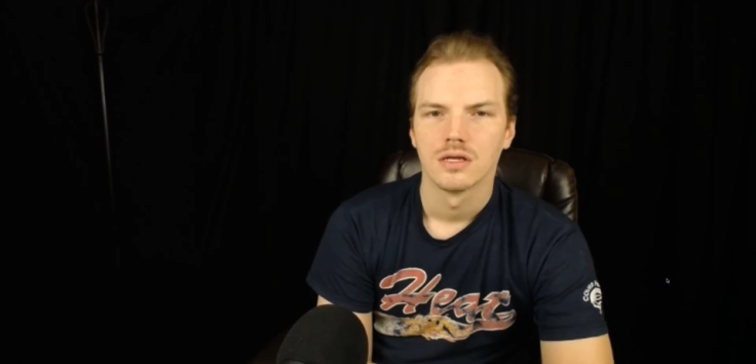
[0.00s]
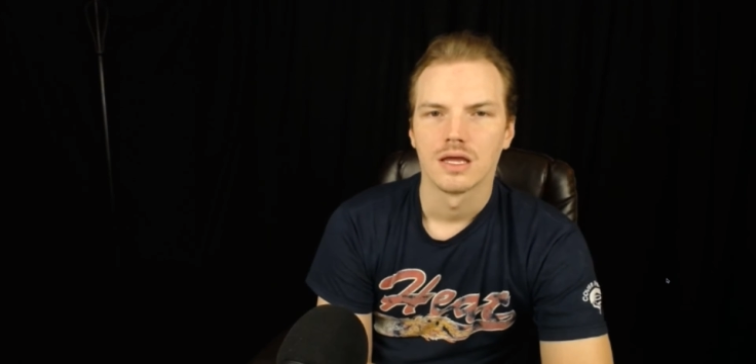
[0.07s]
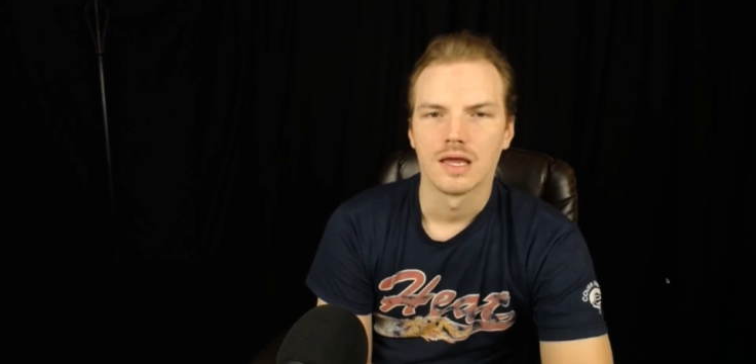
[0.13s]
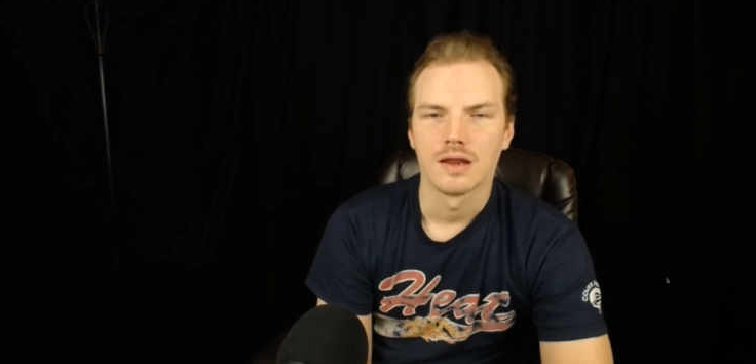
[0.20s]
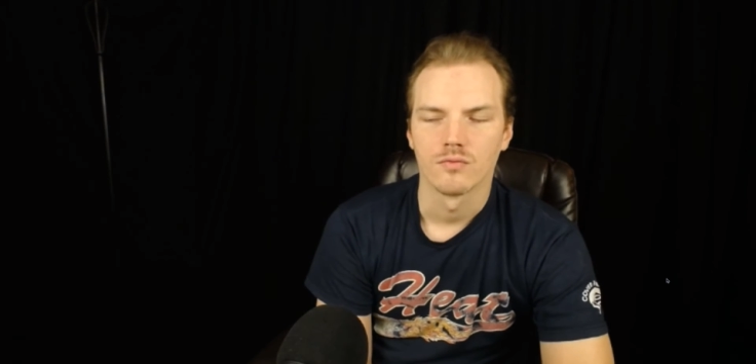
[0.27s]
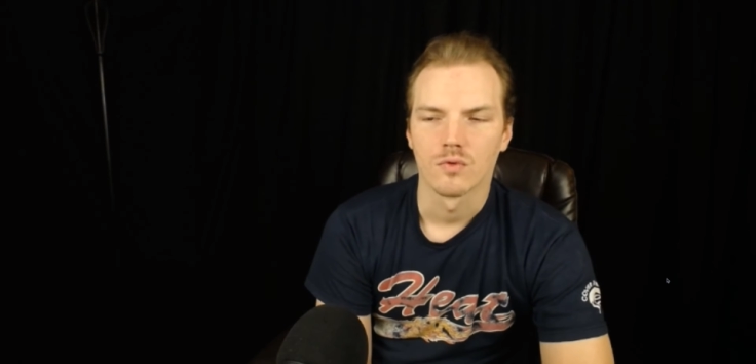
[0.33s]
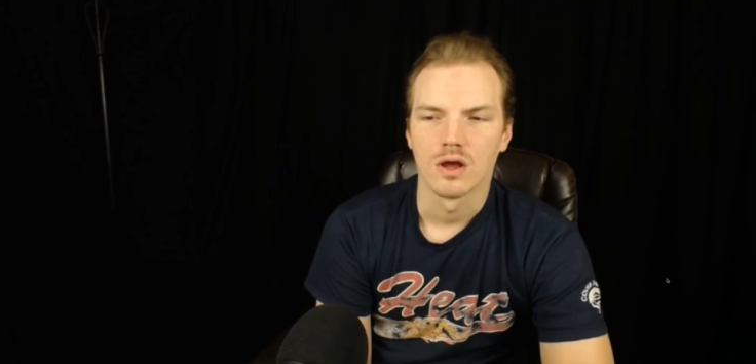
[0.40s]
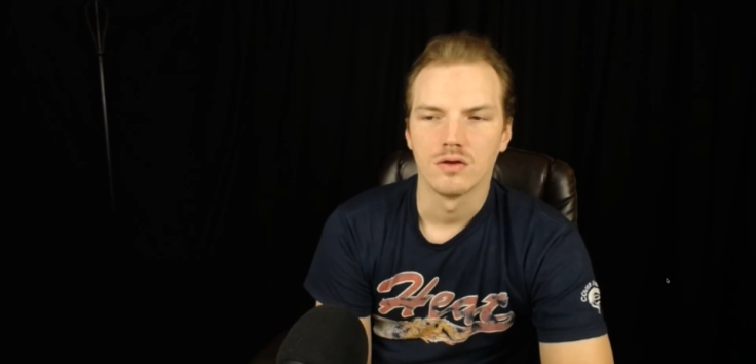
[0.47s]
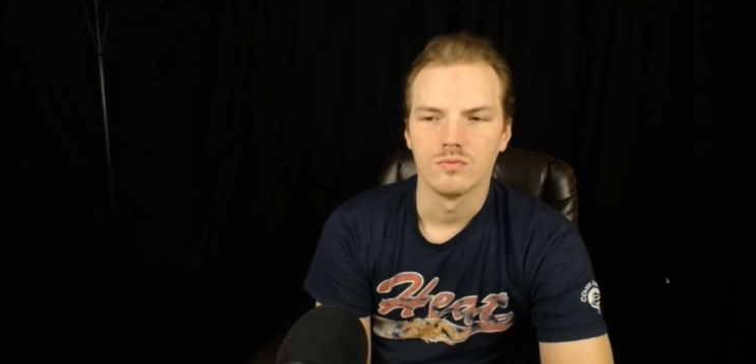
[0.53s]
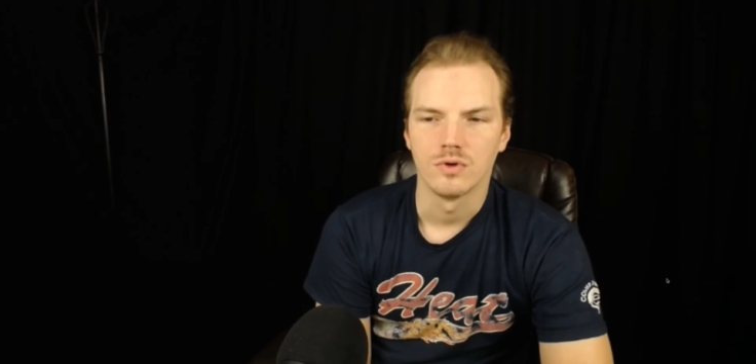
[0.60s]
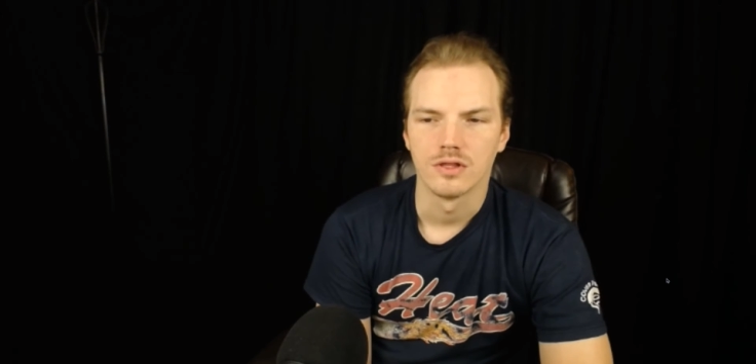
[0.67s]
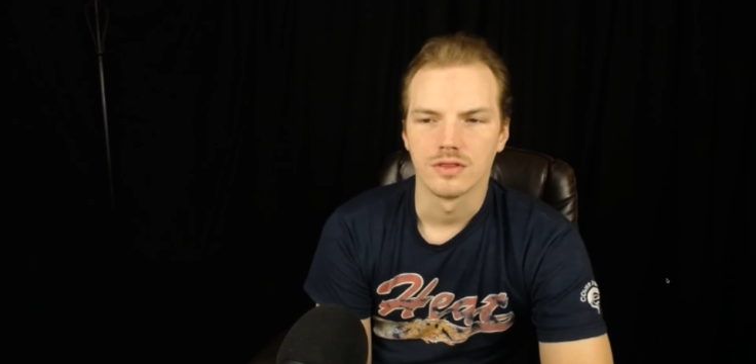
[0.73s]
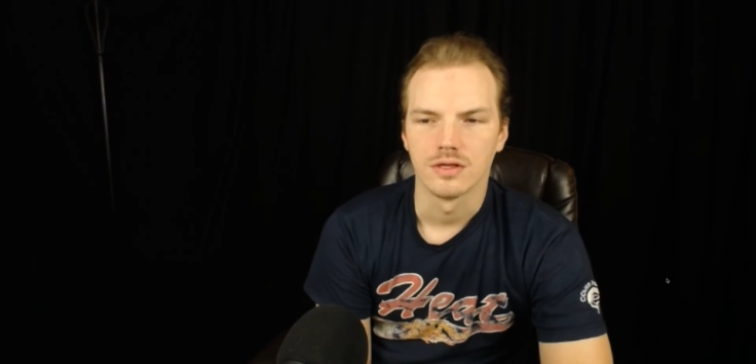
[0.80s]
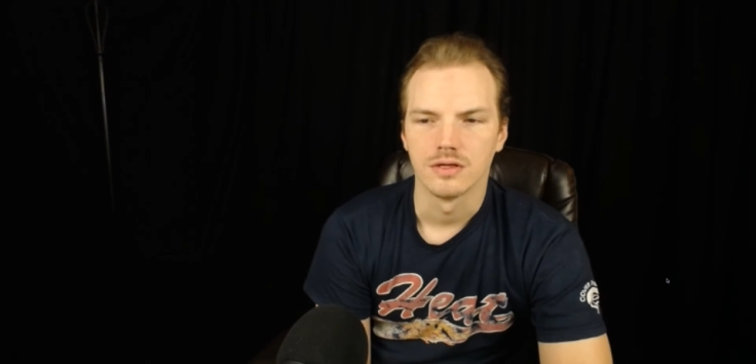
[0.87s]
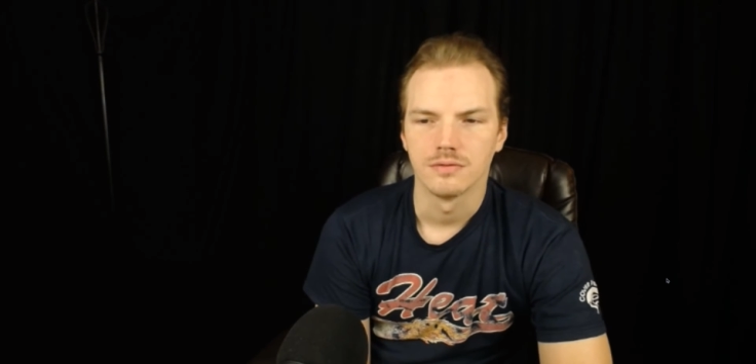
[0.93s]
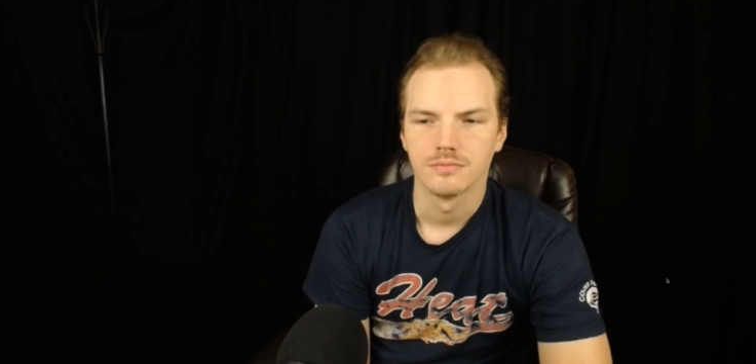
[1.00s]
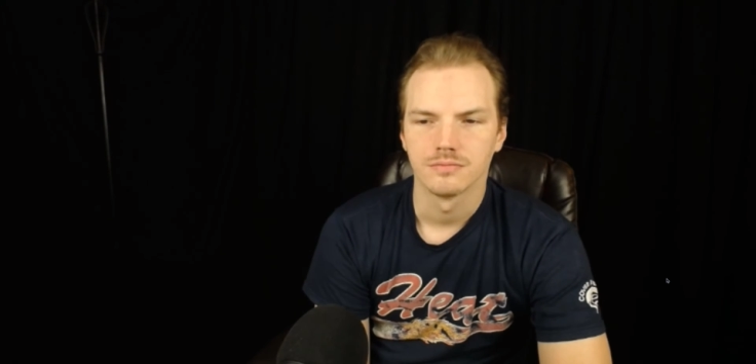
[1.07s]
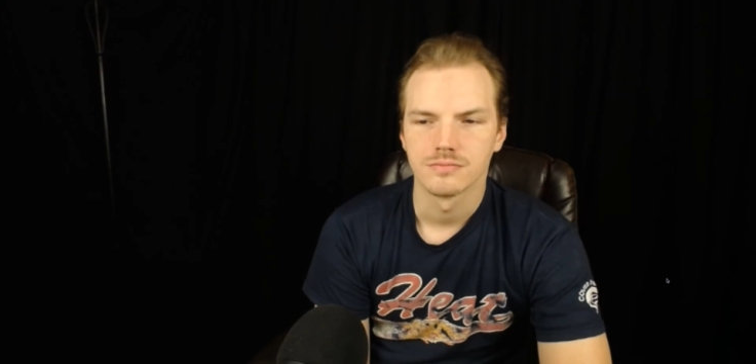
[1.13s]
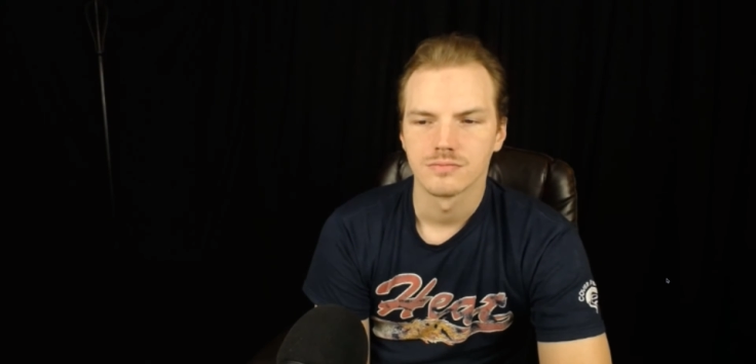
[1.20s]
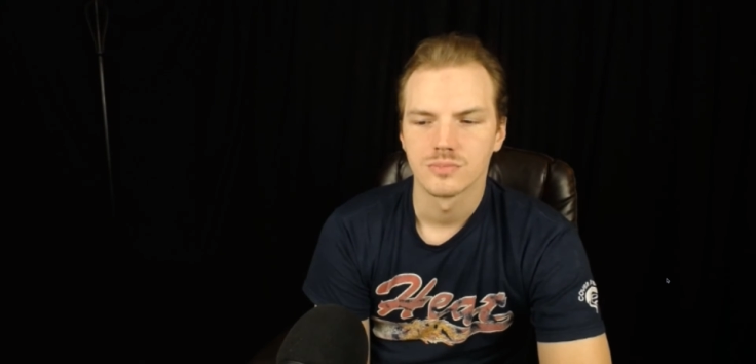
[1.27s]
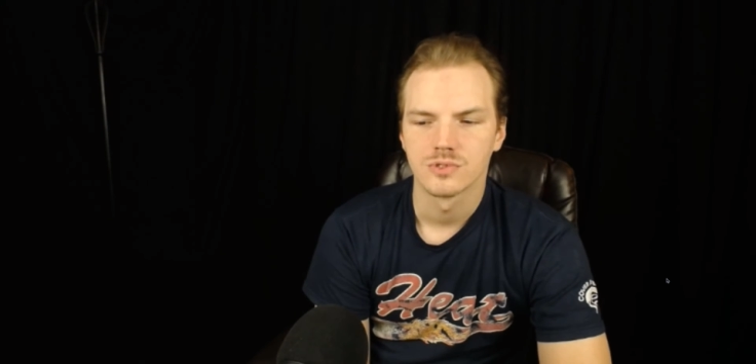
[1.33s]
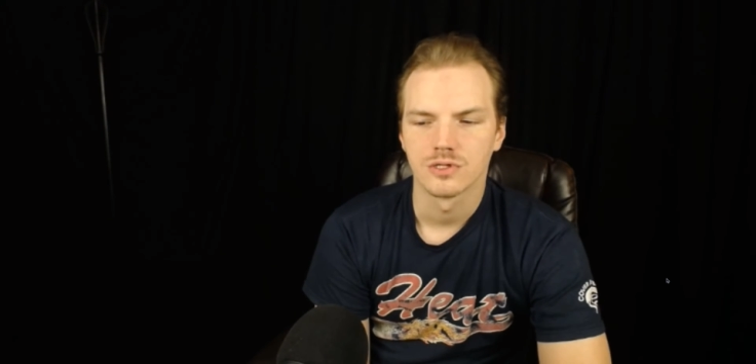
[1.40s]
and run with it.
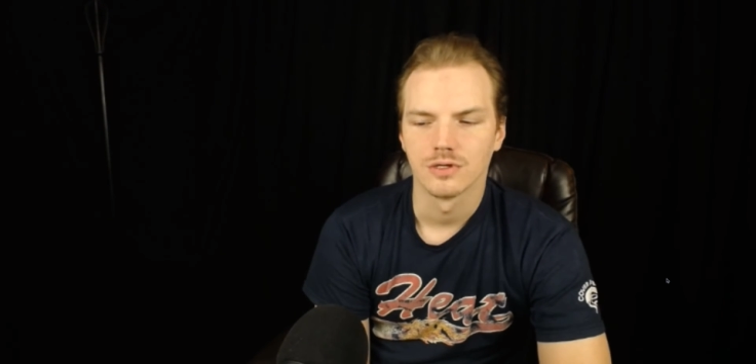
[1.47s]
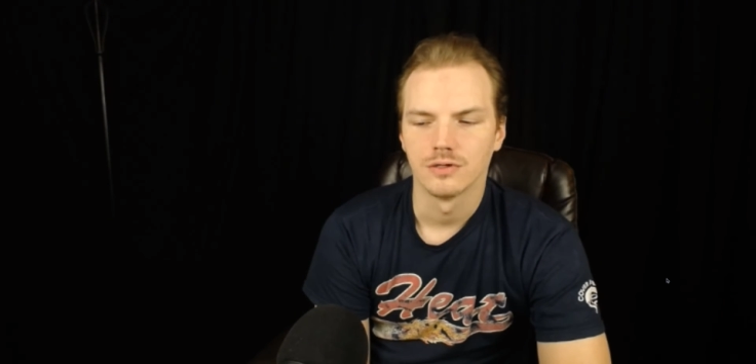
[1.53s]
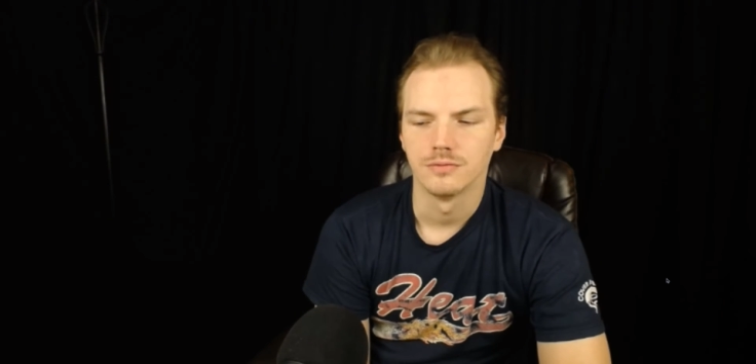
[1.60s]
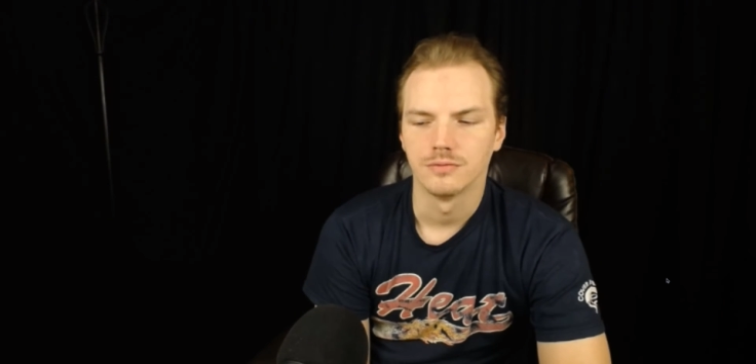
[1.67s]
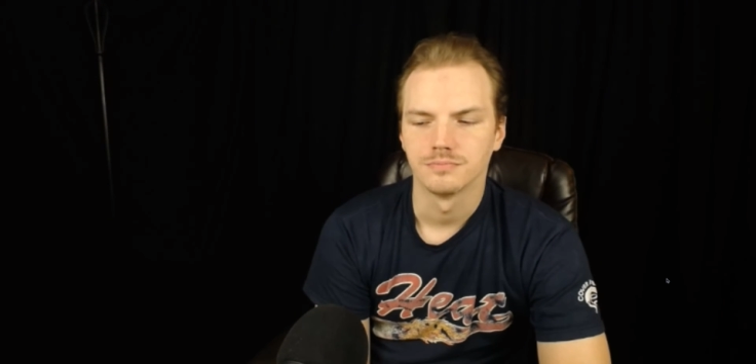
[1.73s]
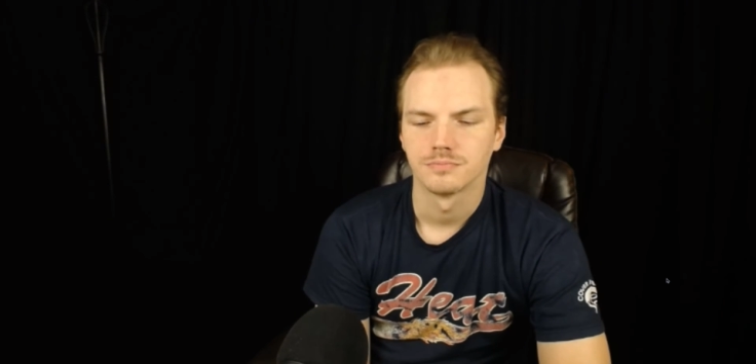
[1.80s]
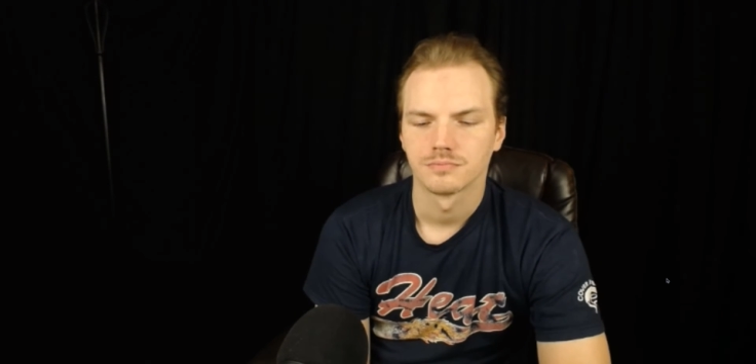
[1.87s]
So,